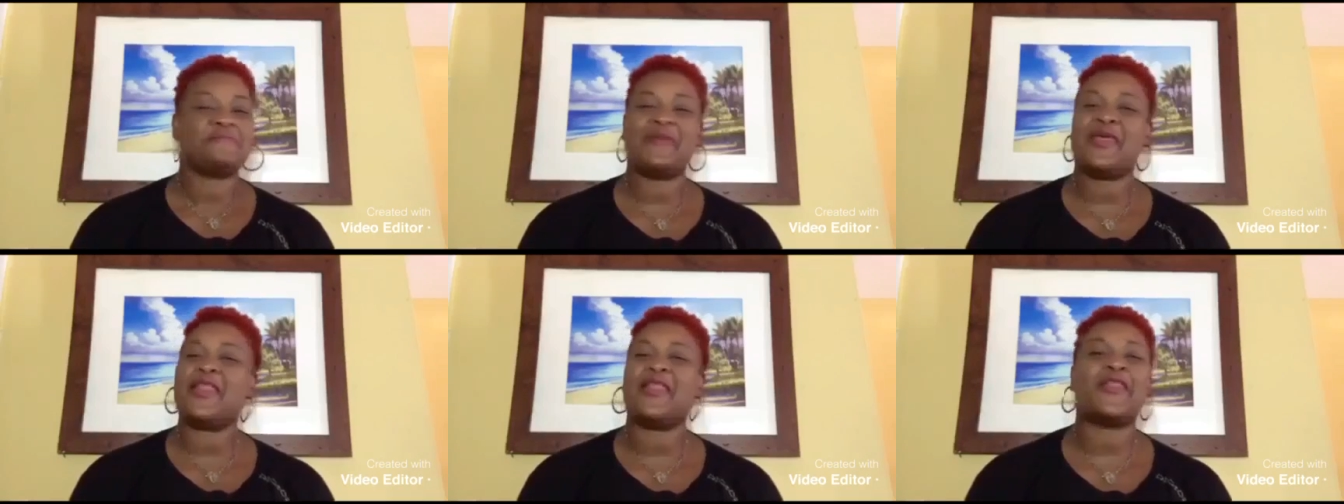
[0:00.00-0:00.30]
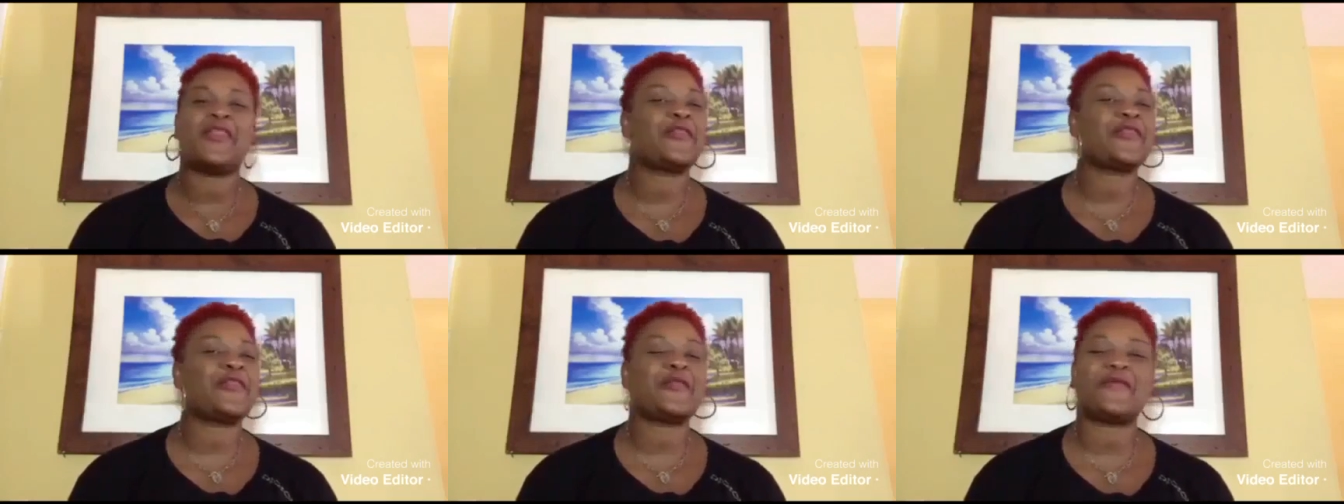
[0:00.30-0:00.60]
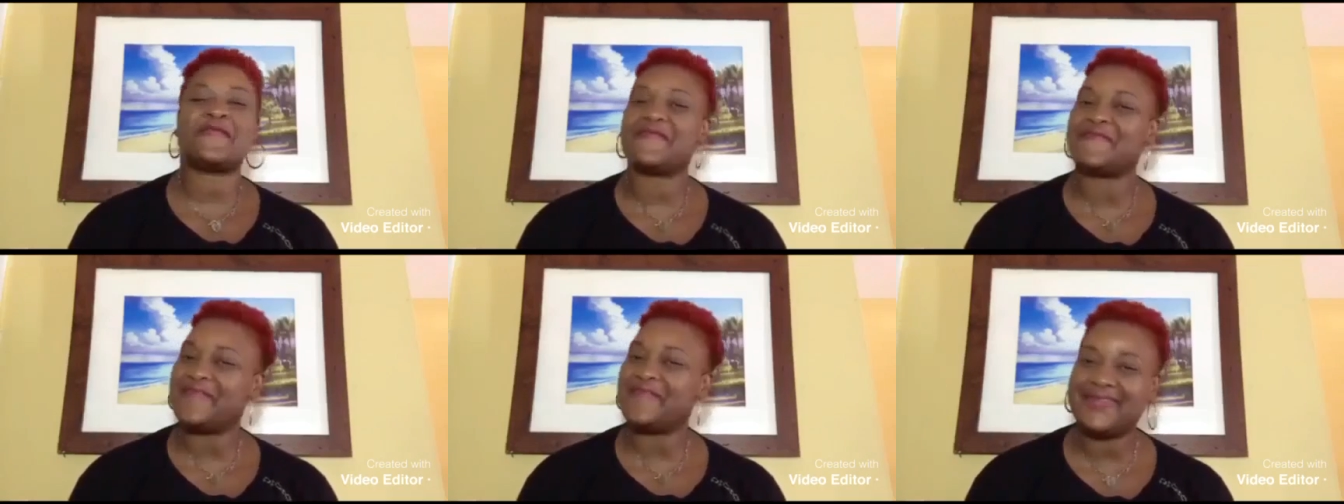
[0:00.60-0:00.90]
love
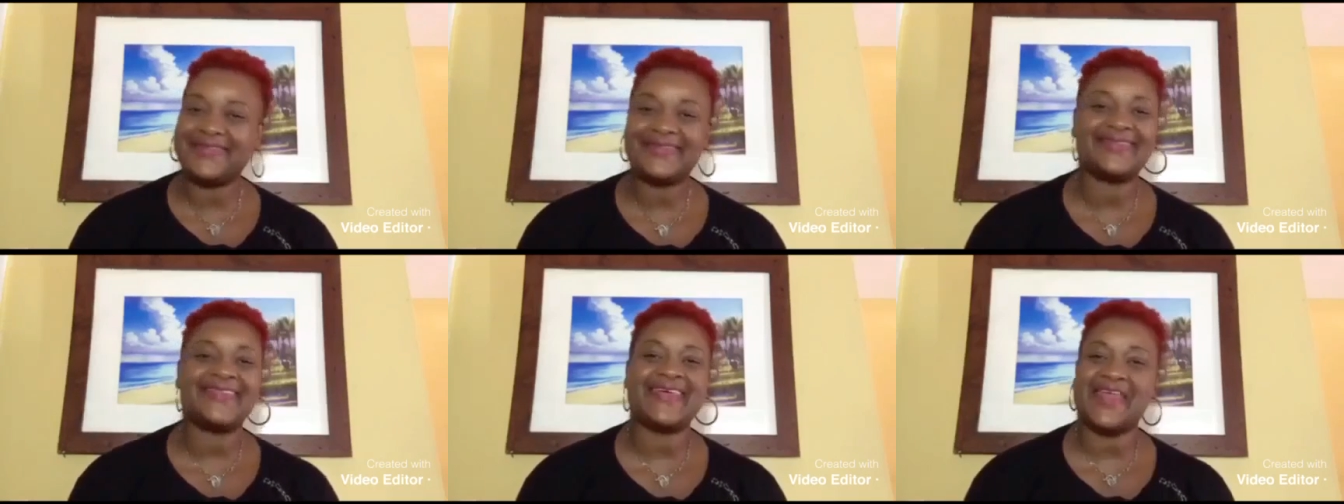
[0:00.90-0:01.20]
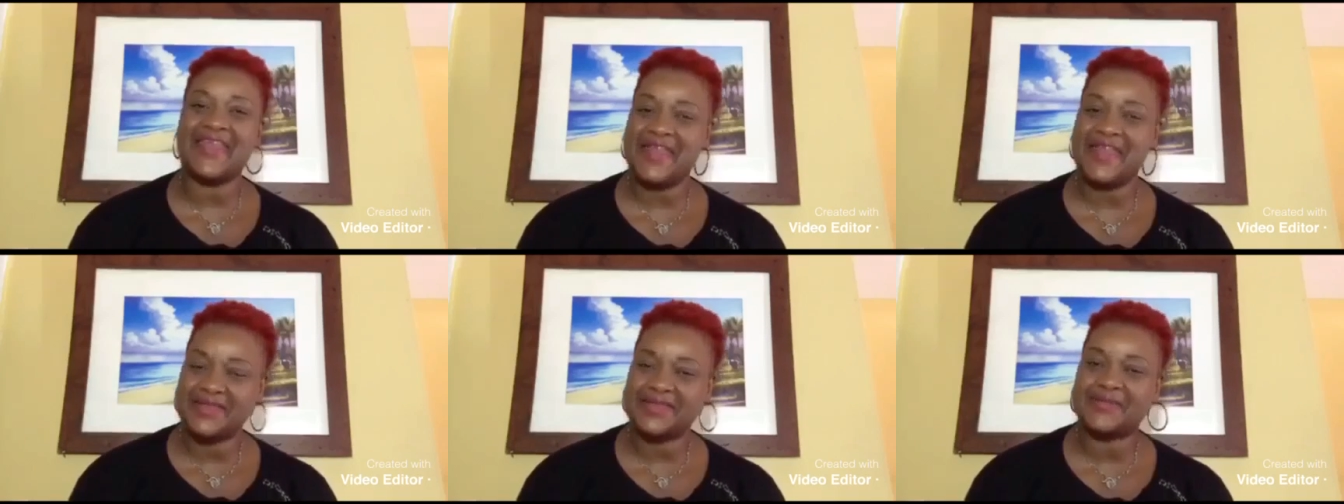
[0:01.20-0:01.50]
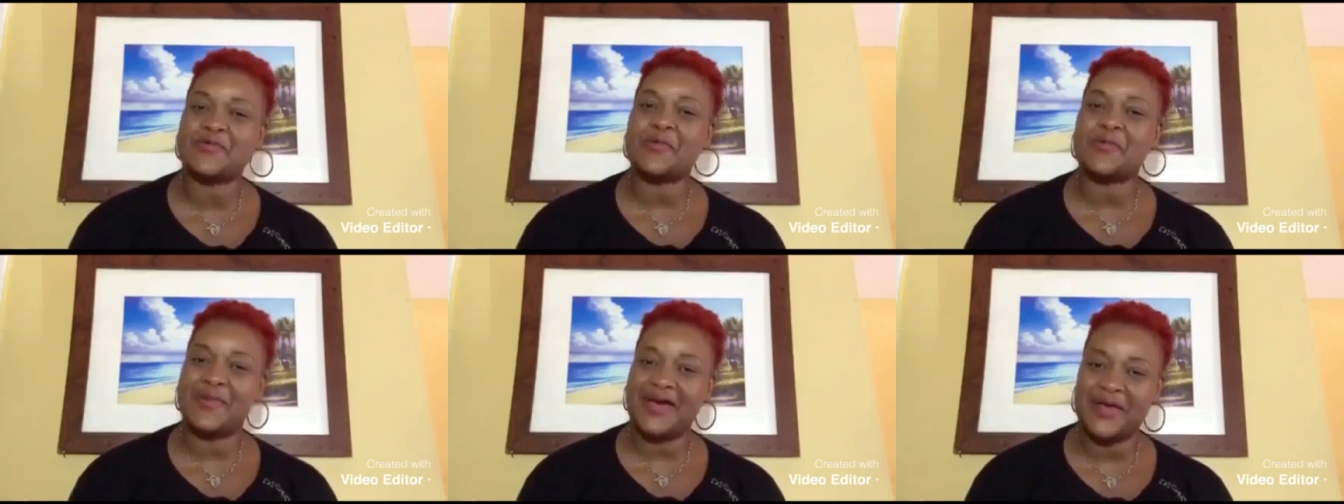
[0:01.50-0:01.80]
to see an ex
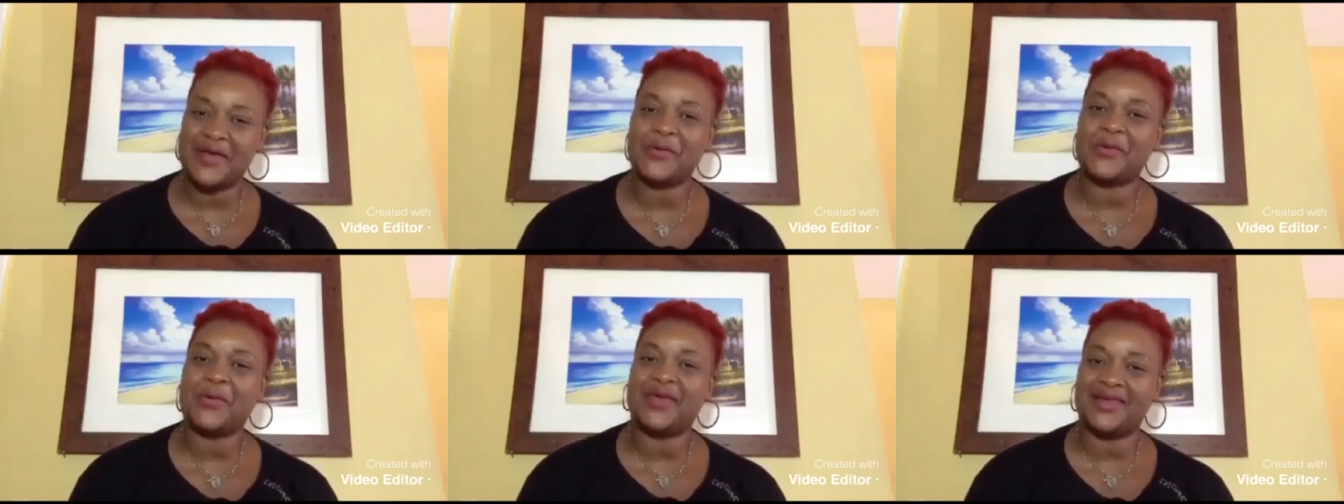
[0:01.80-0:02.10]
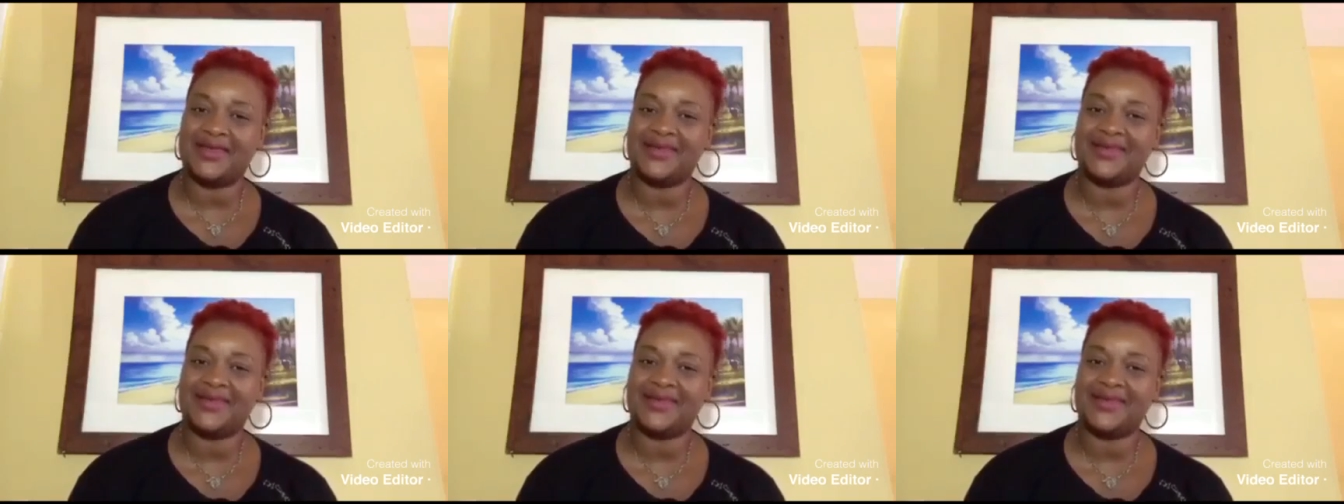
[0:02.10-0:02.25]
woman win.